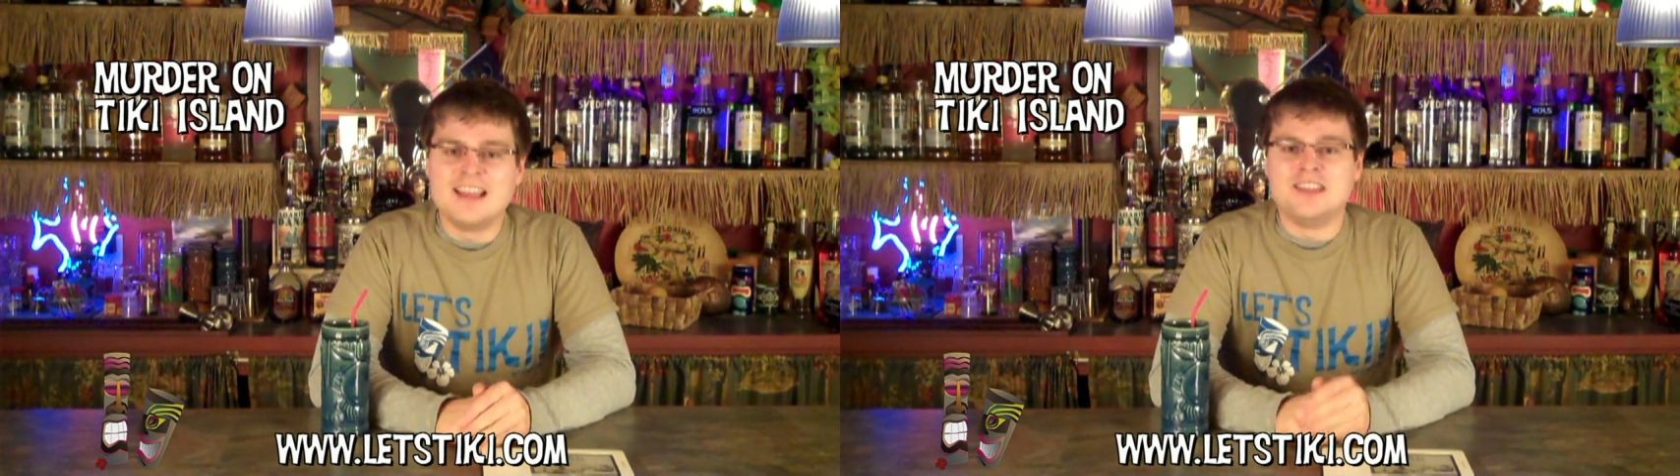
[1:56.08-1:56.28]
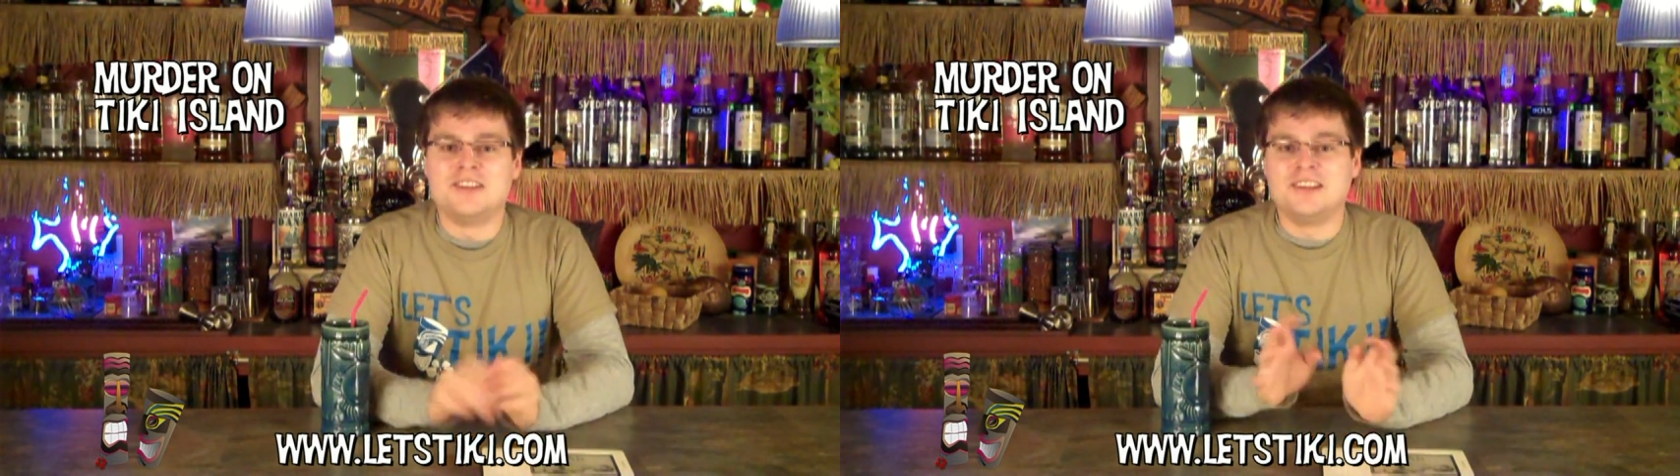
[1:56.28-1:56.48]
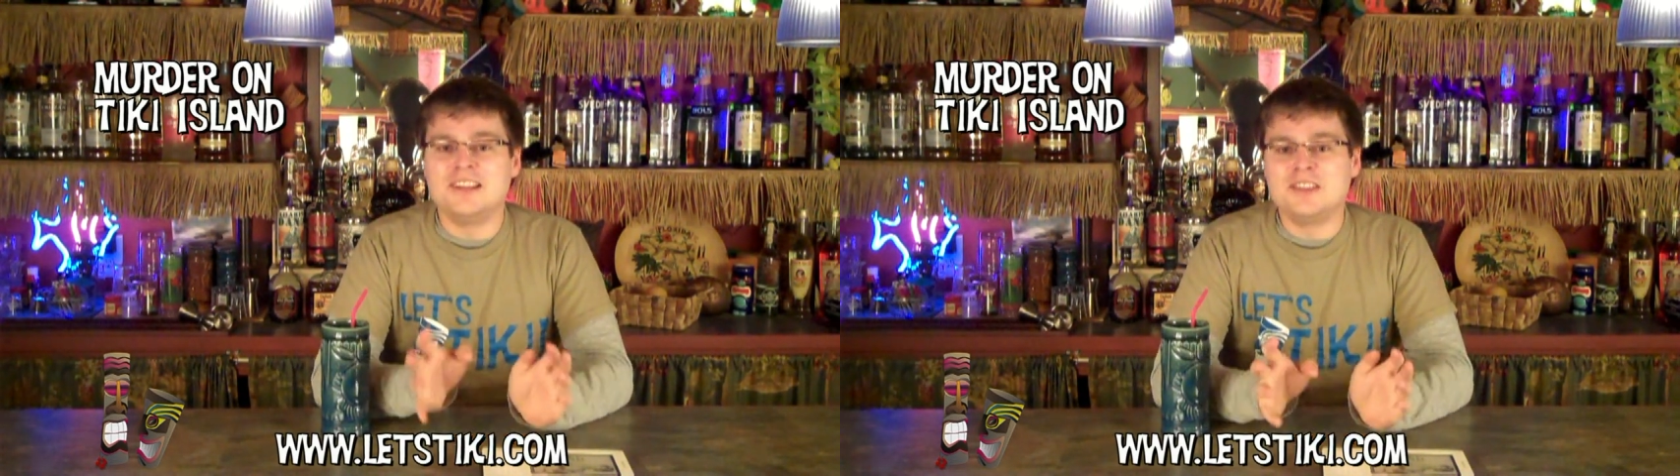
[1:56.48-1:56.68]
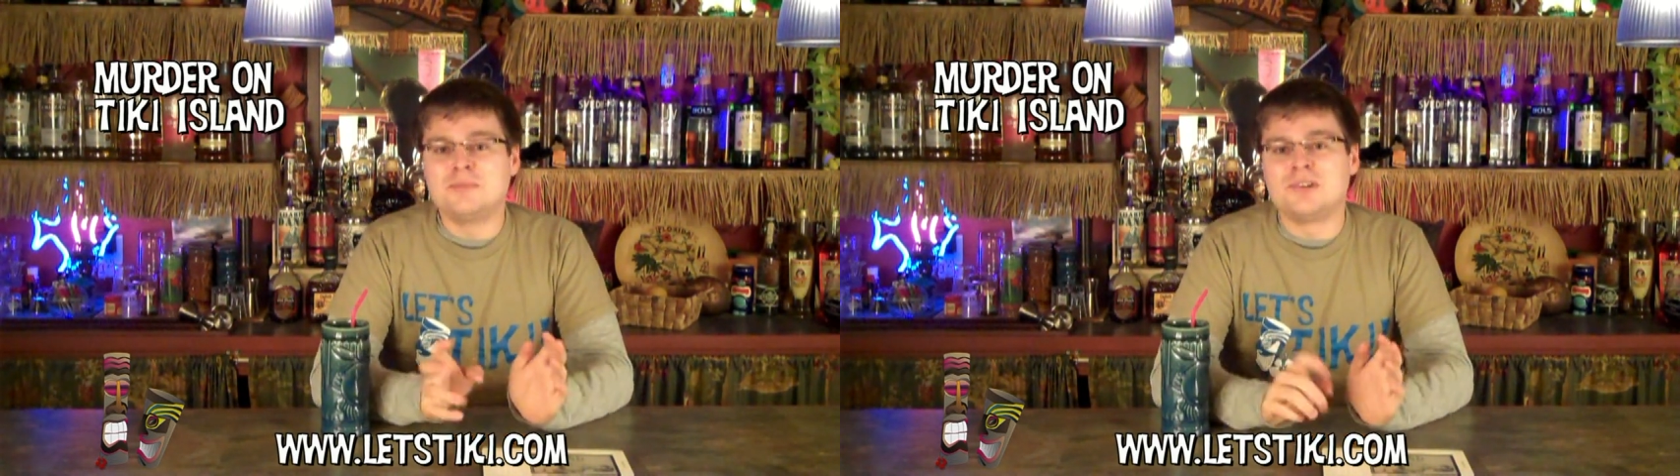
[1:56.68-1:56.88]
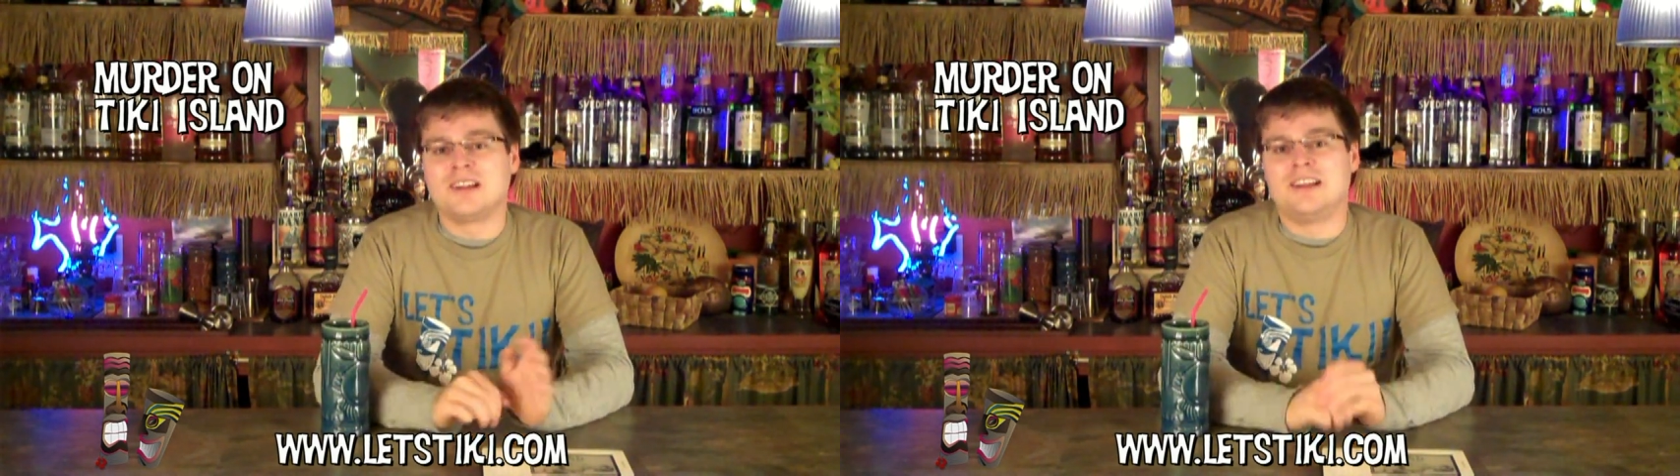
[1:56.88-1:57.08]
You can get the
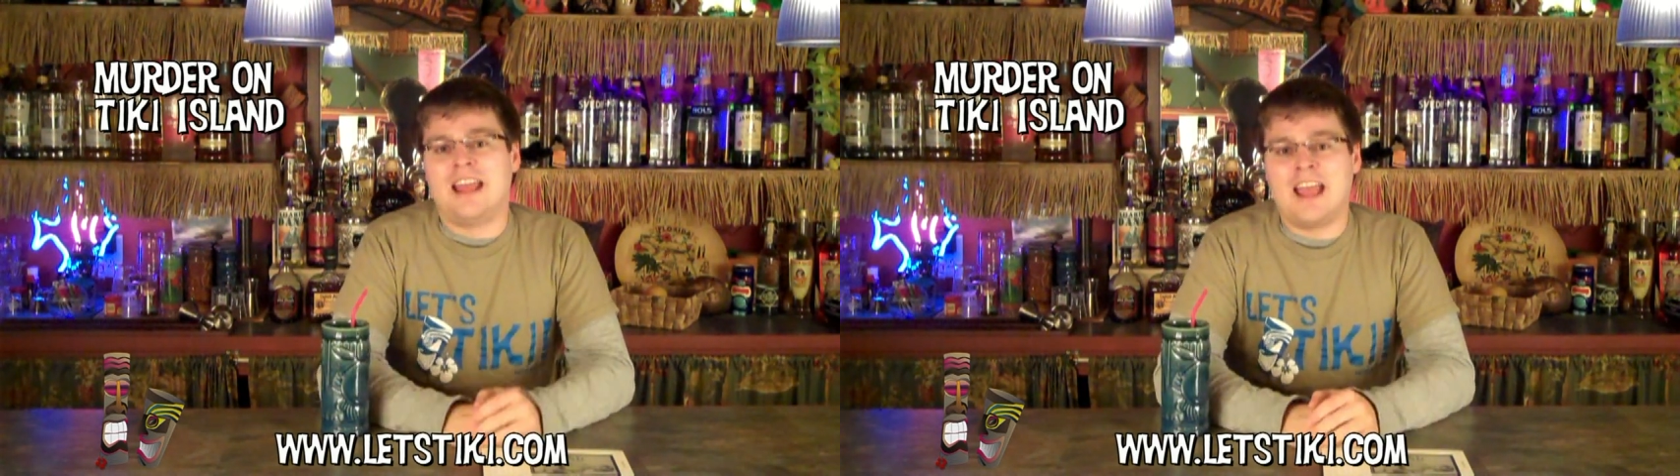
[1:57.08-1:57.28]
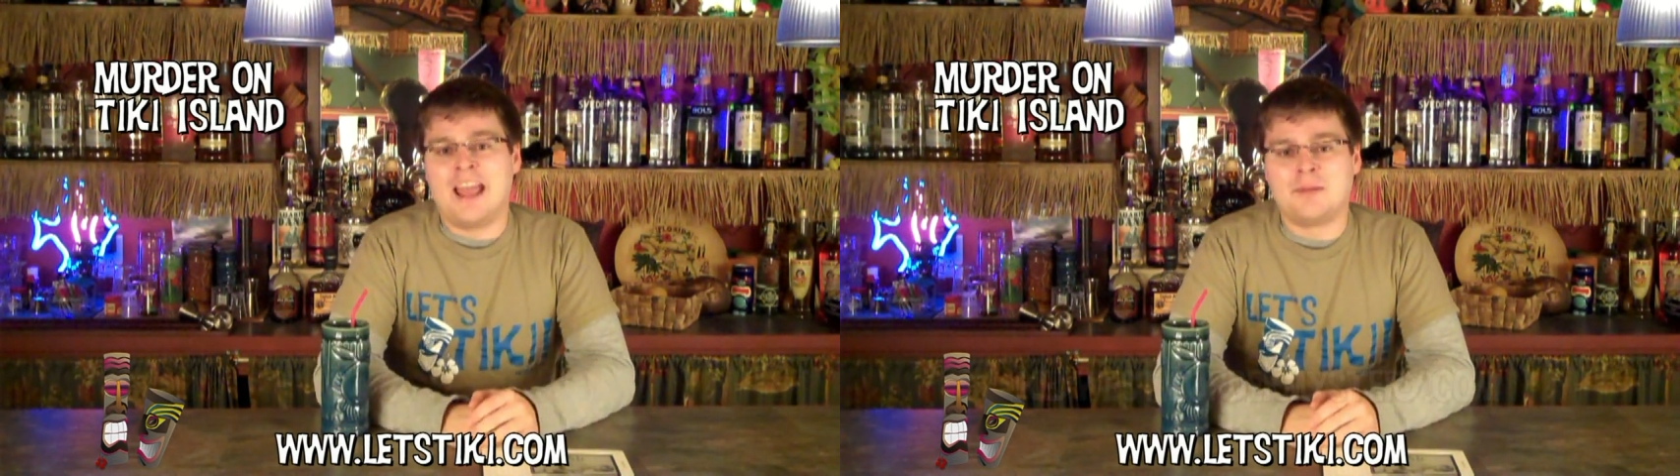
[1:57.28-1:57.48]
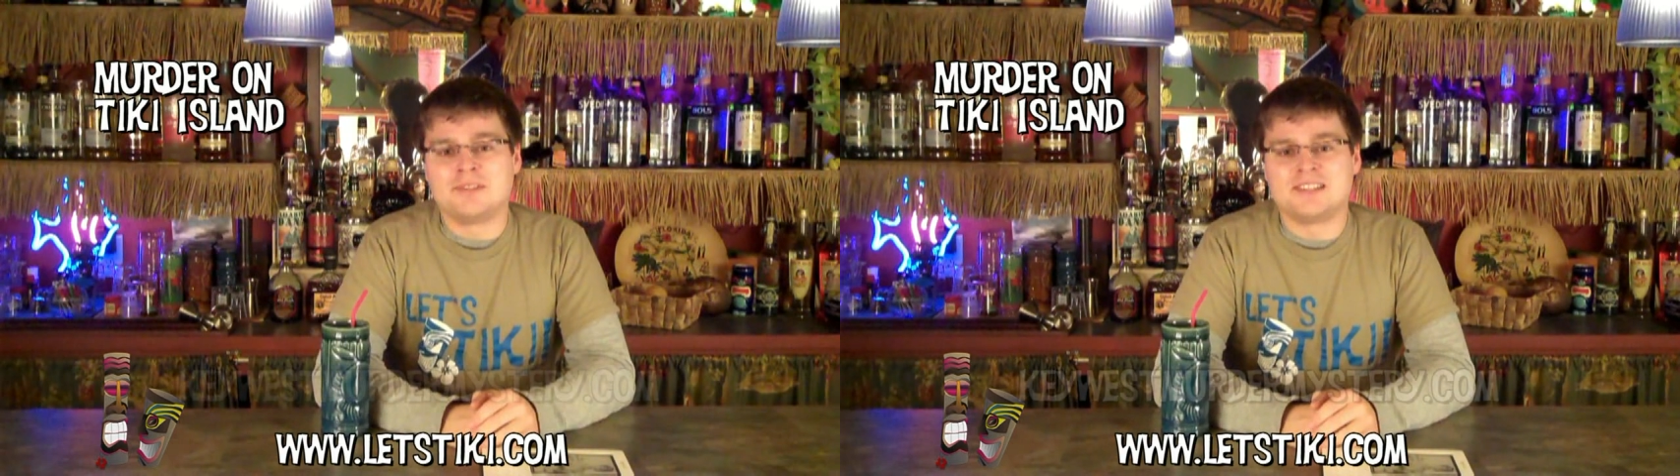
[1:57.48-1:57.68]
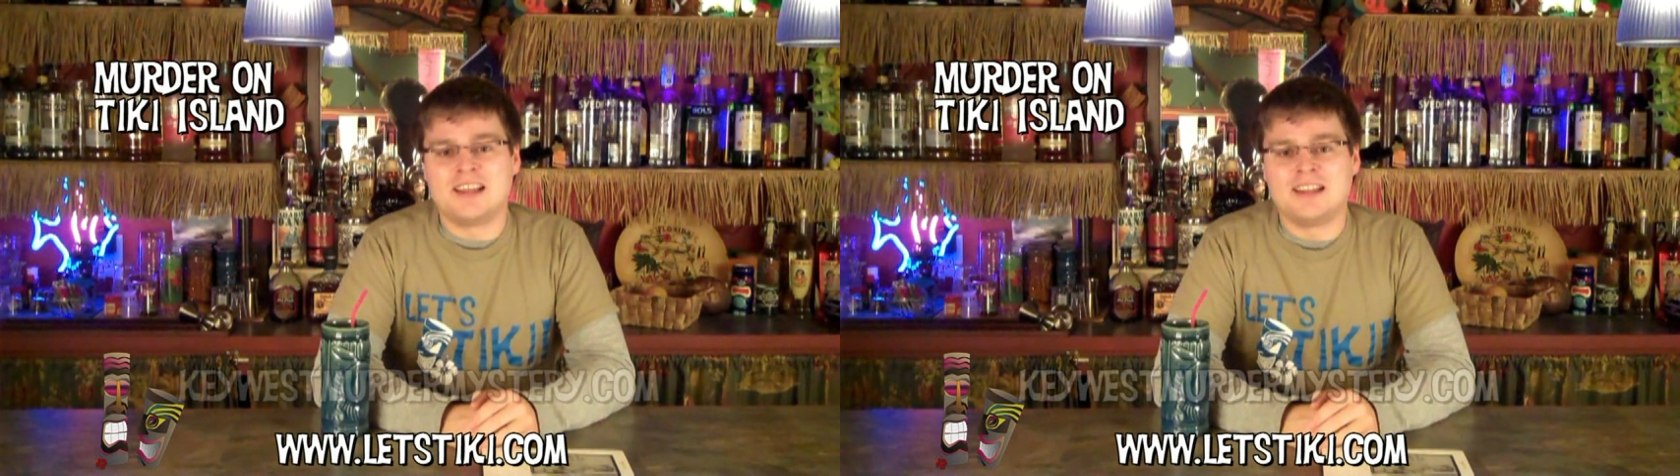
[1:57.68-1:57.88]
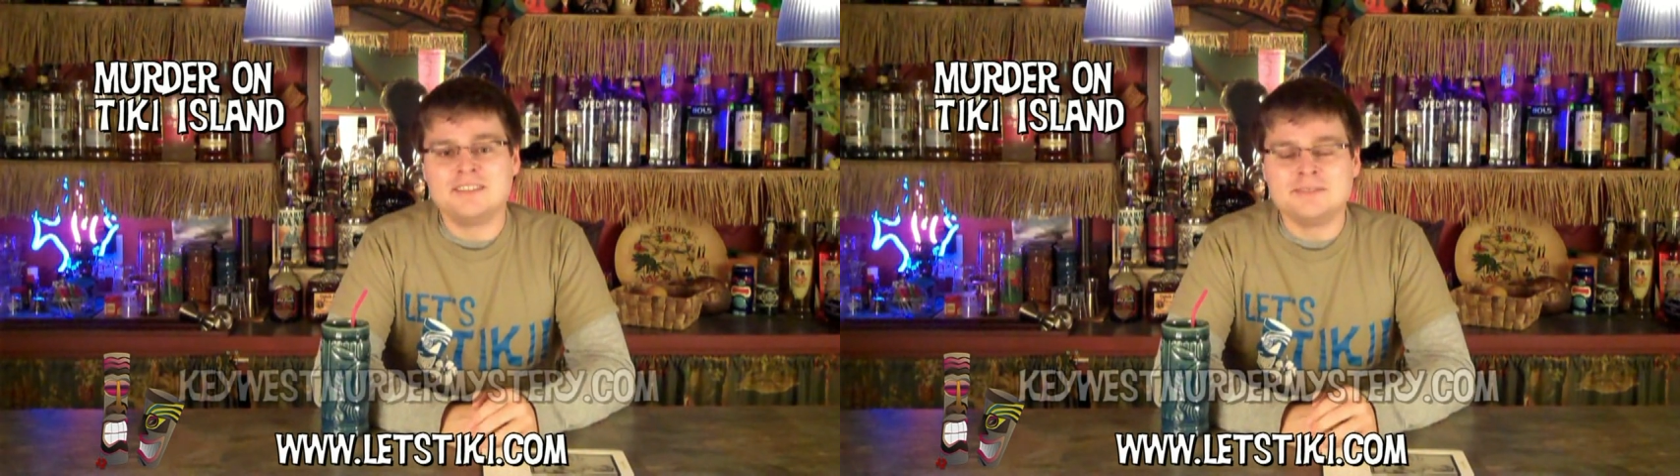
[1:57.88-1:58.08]
book on Amazon.